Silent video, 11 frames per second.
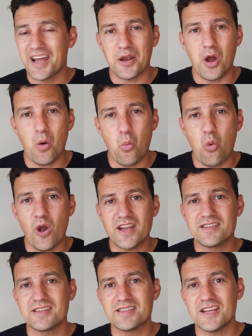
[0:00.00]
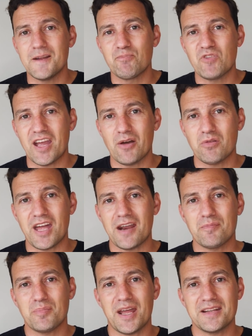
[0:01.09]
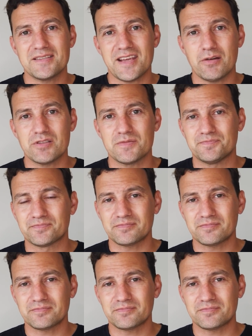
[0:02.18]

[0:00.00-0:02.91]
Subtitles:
I can't wait to see how that pans out.